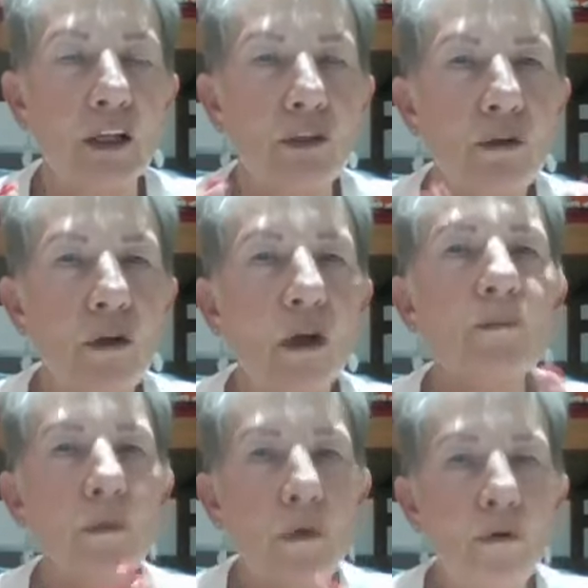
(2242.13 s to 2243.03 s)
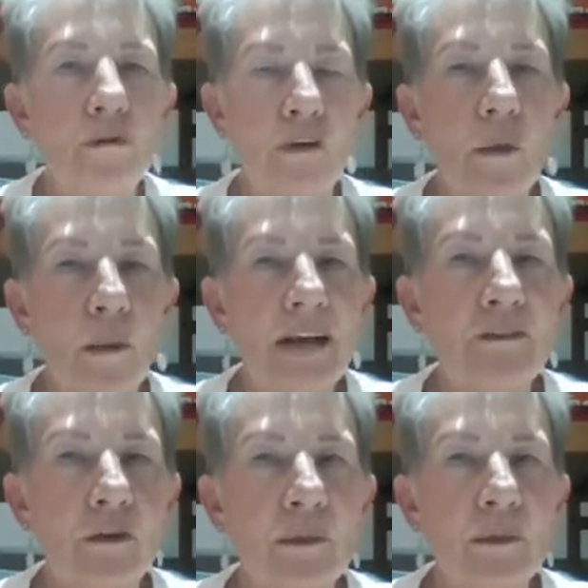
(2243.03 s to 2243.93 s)
do not move away
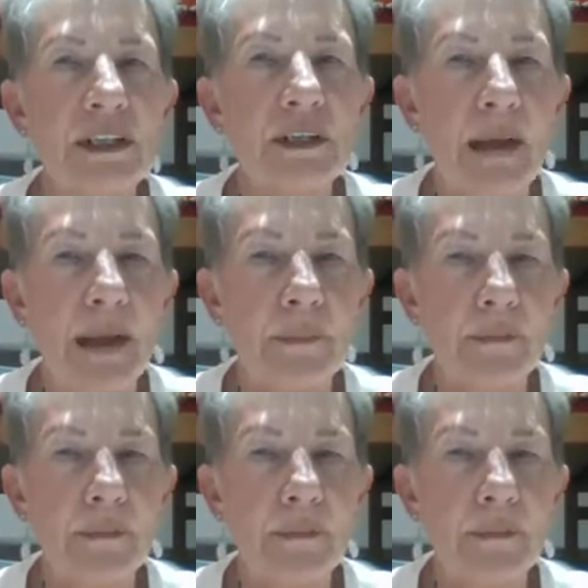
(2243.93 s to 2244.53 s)
from this map.